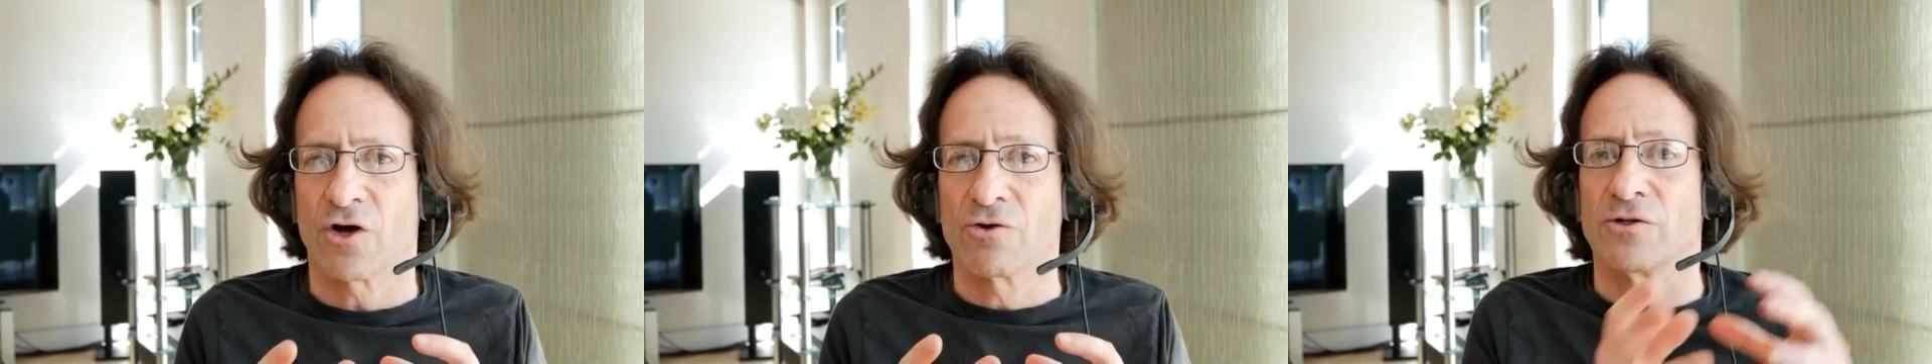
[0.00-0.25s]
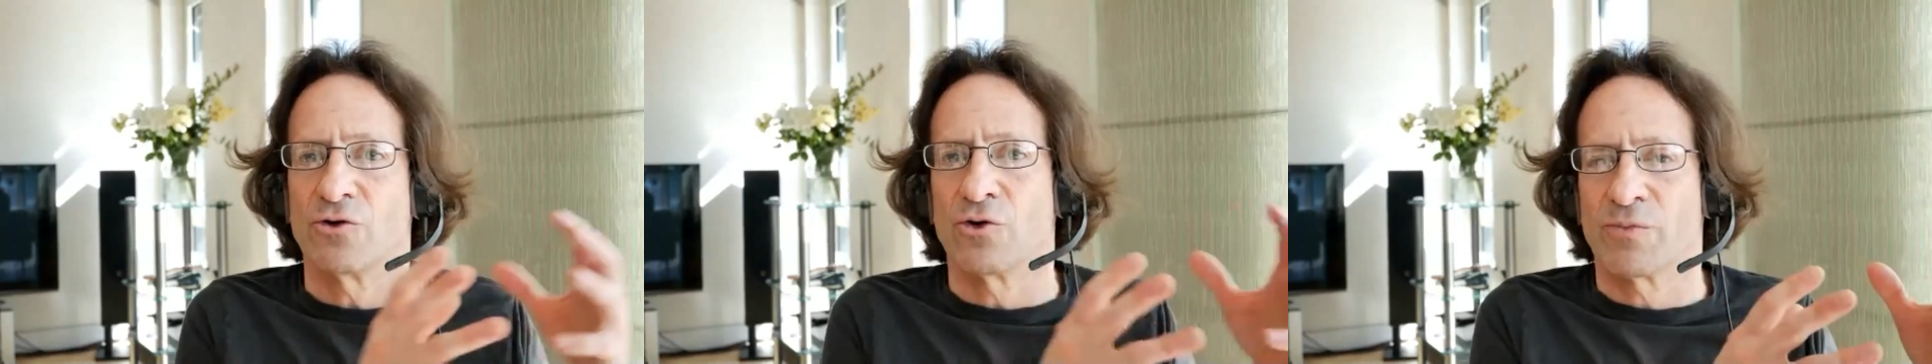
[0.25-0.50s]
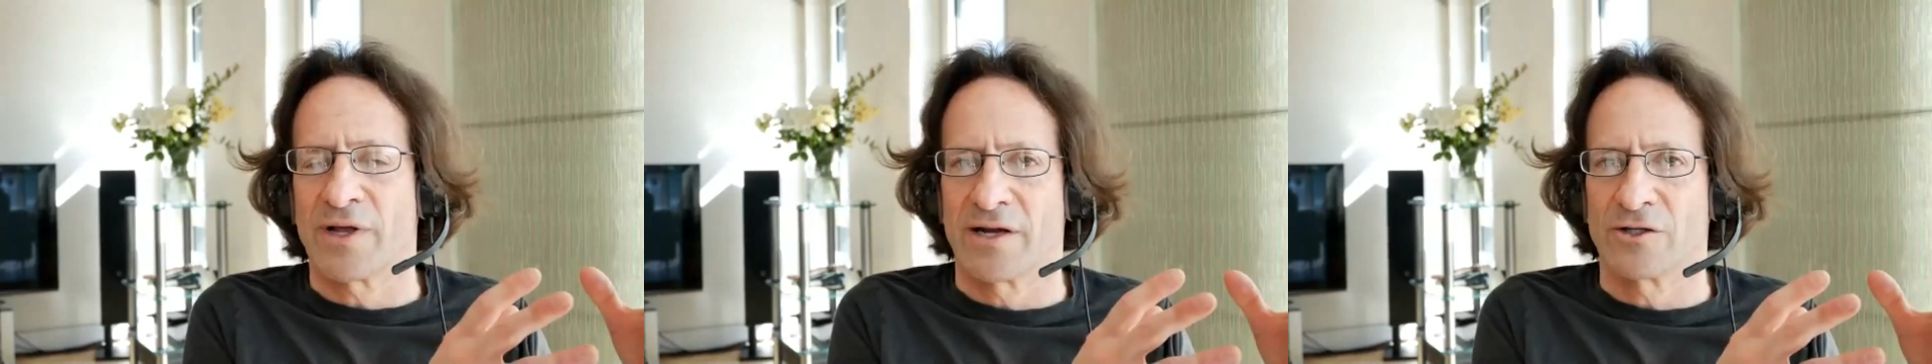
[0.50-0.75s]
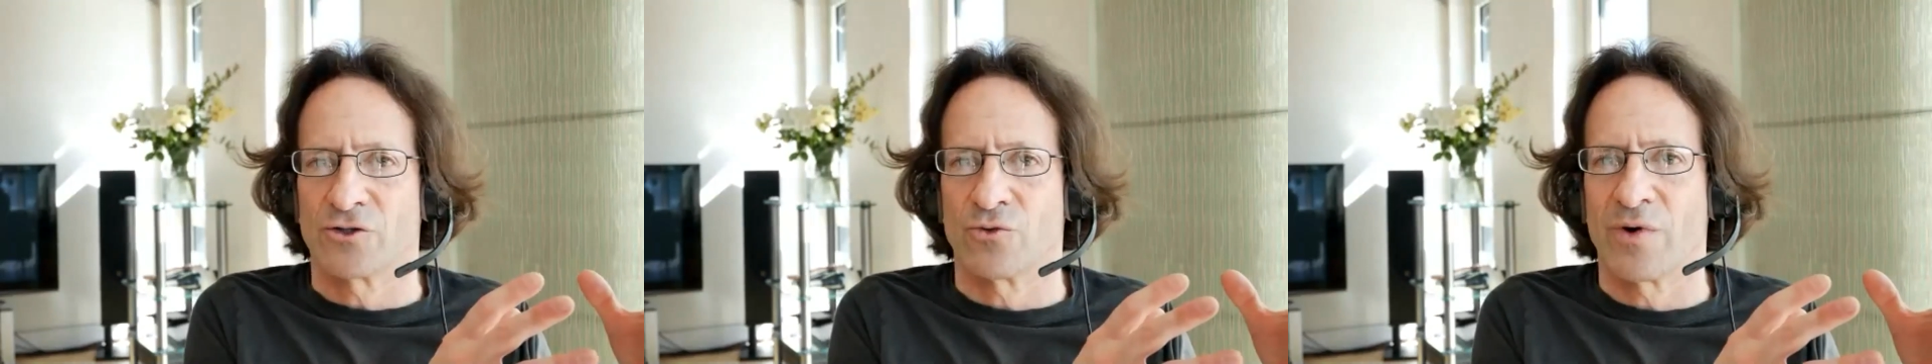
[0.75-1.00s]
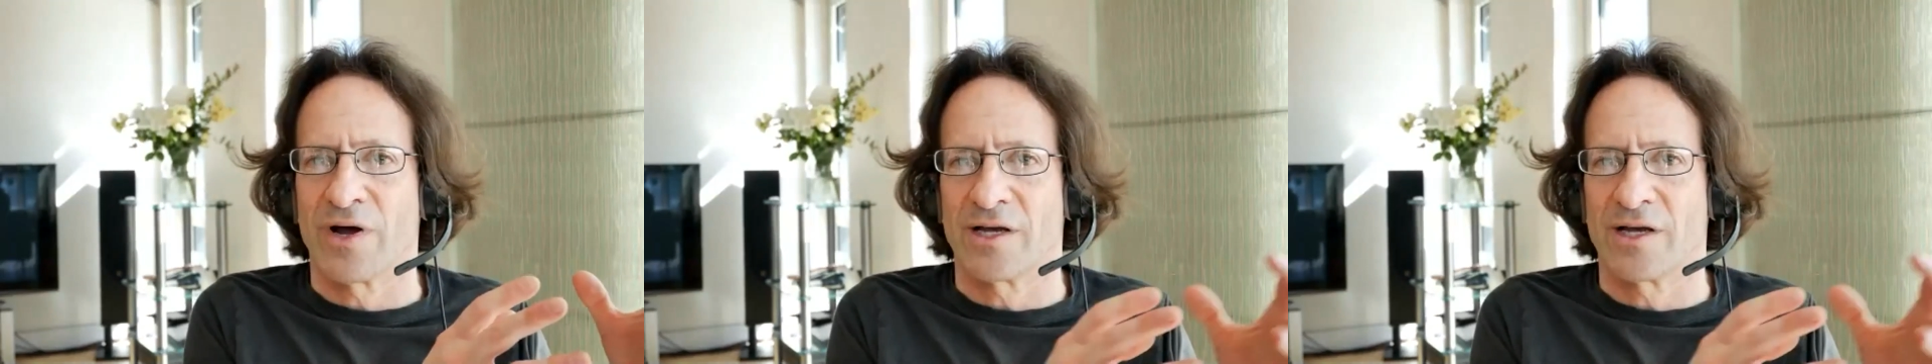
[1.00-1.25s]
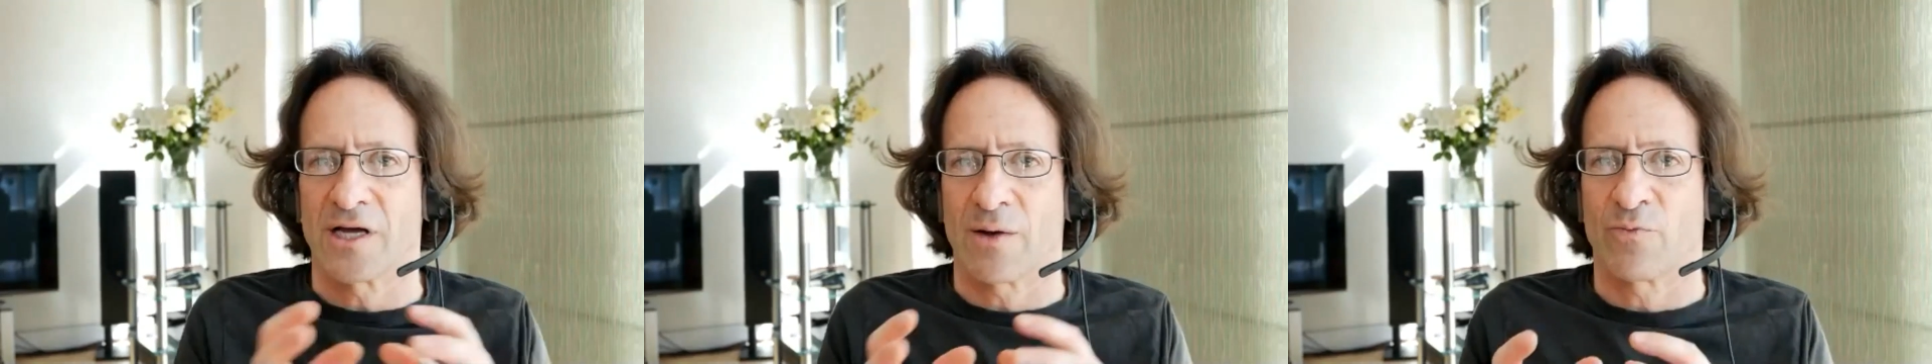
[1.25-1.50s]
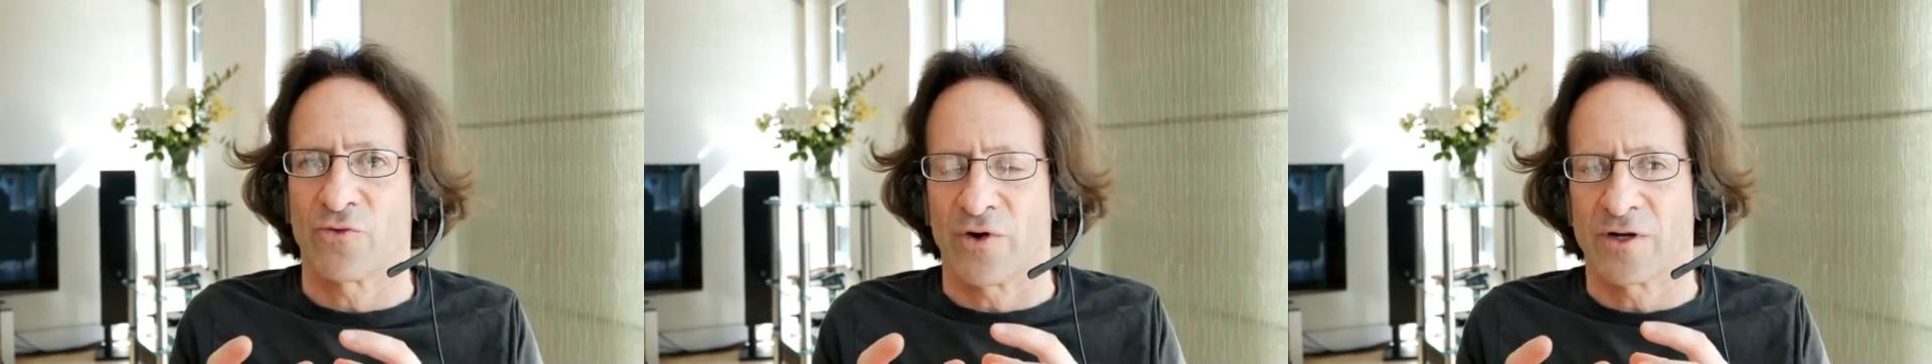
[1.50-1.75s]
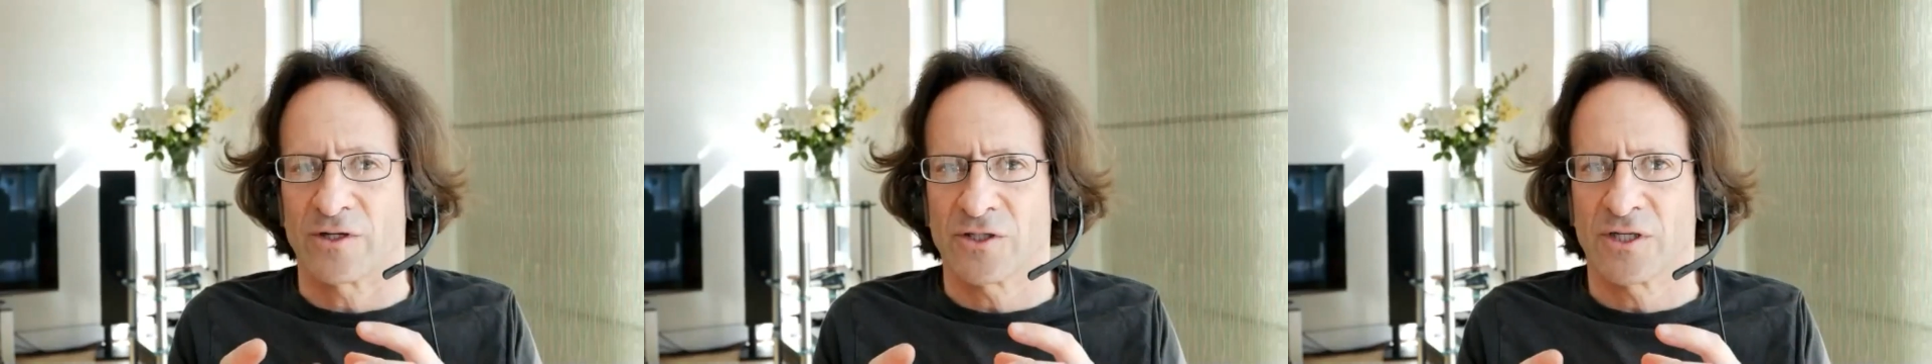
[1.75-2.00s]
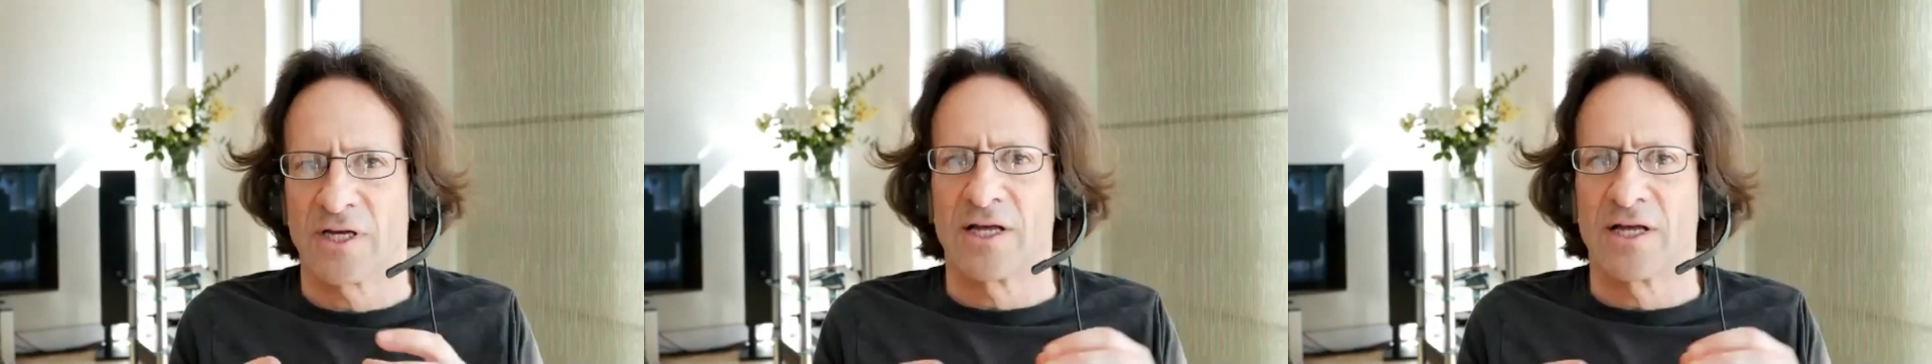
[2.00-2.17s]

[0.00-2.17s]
you are planning to raise up front,